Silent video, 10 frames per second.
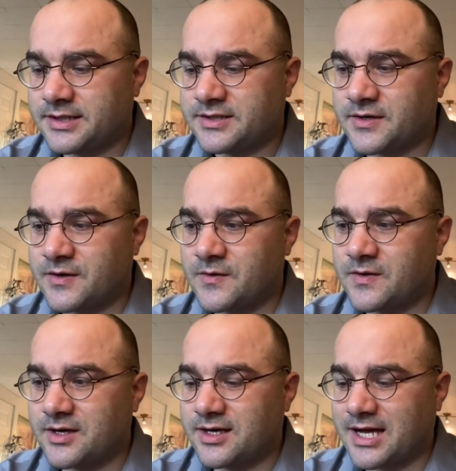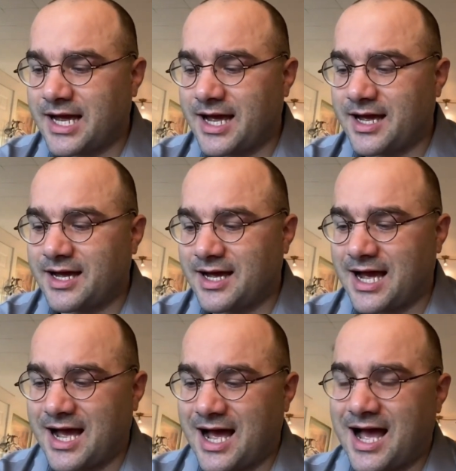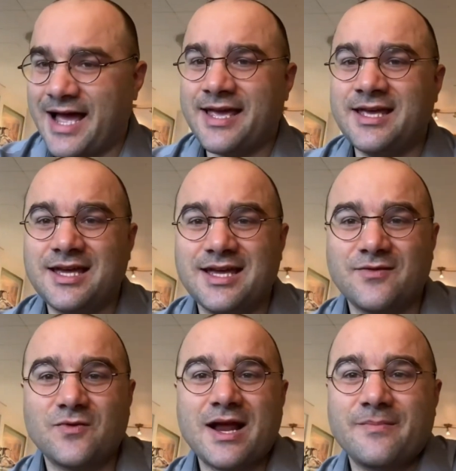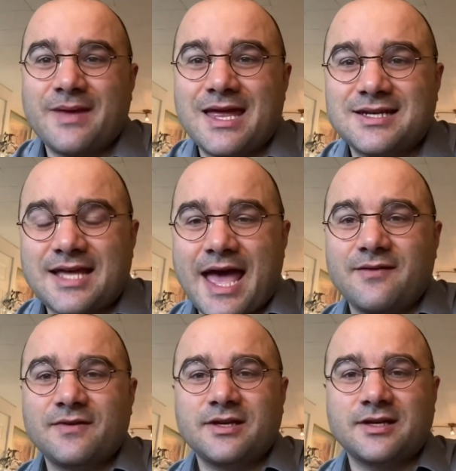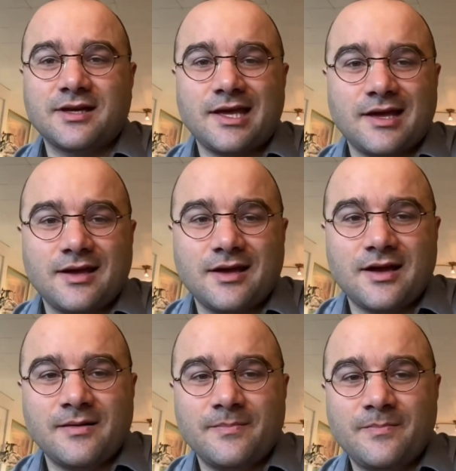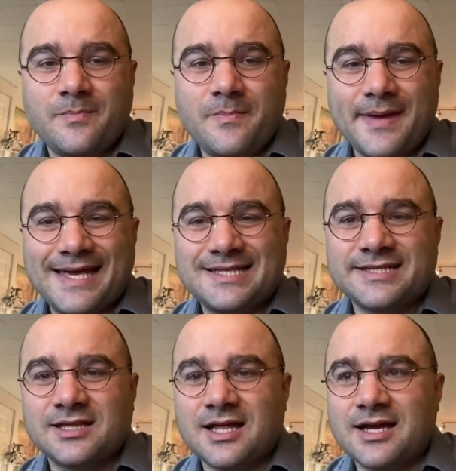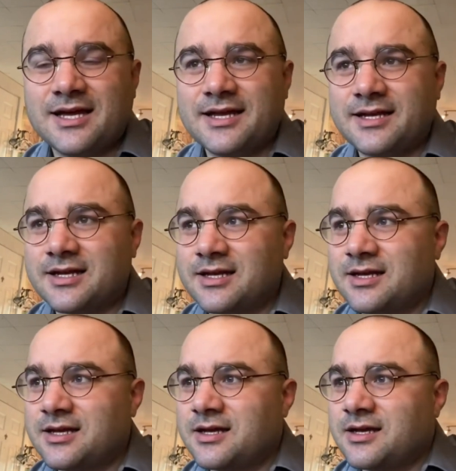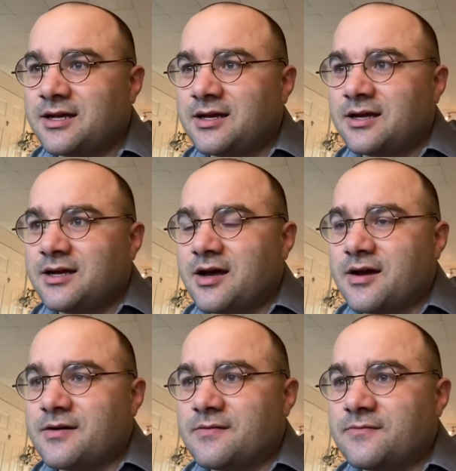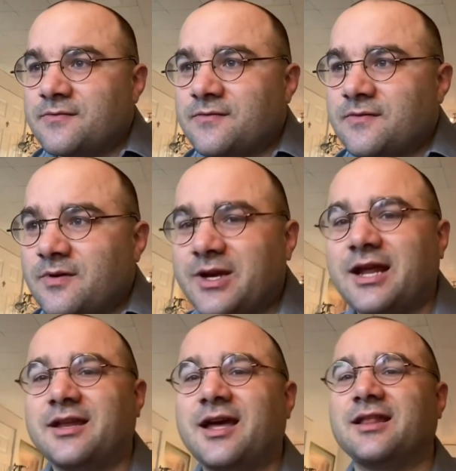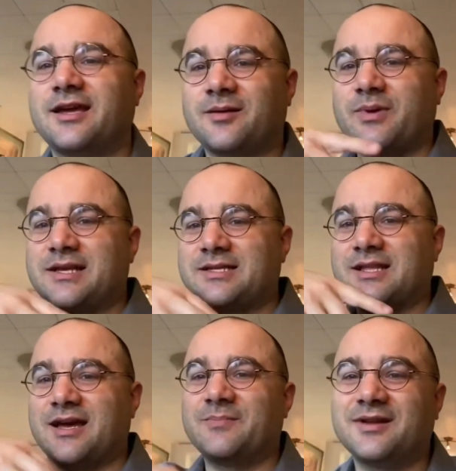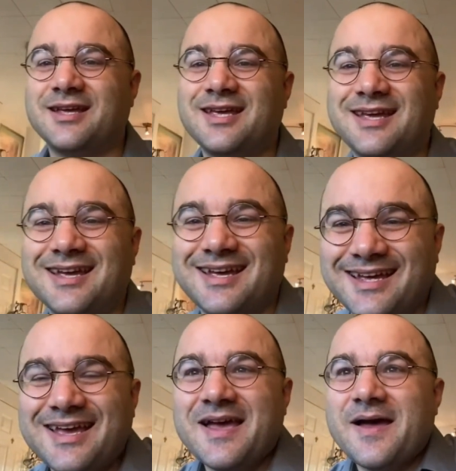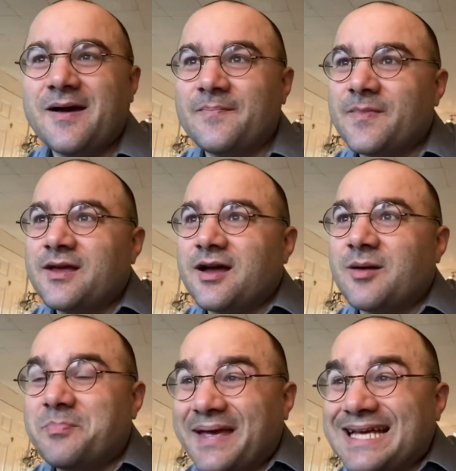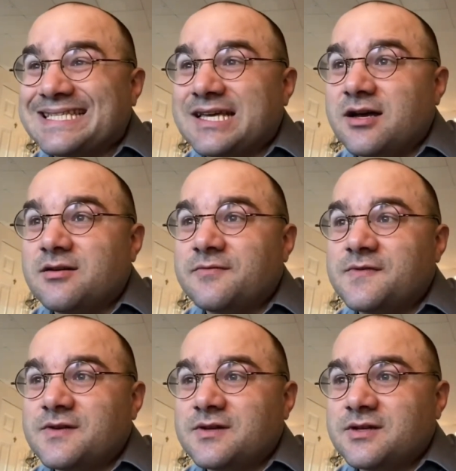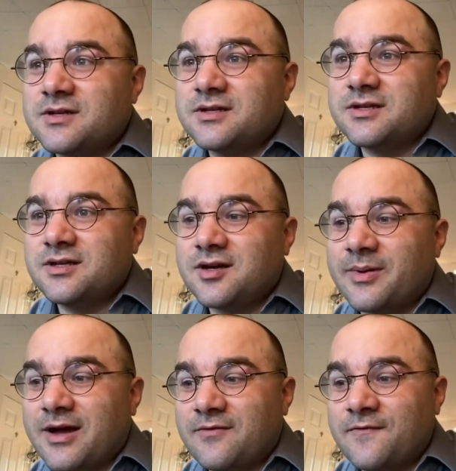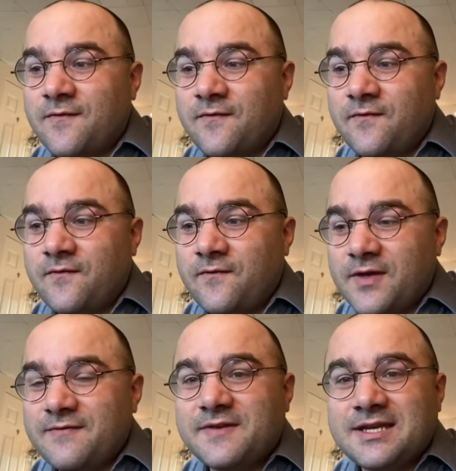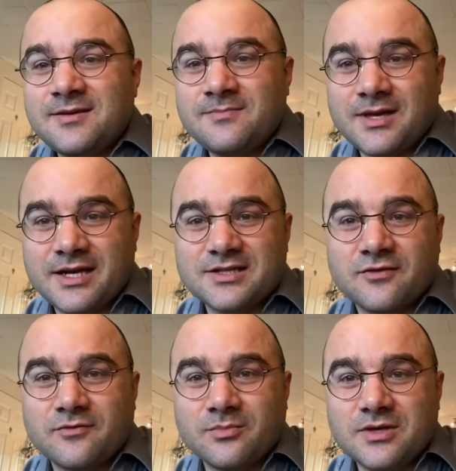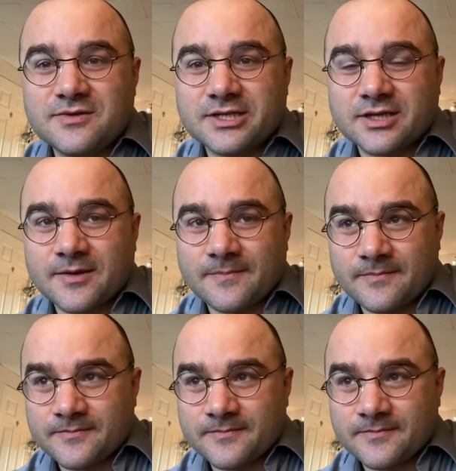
So I recommend having a baseline of, I mean, not like a baseline, but a base of about 50 minutes of music.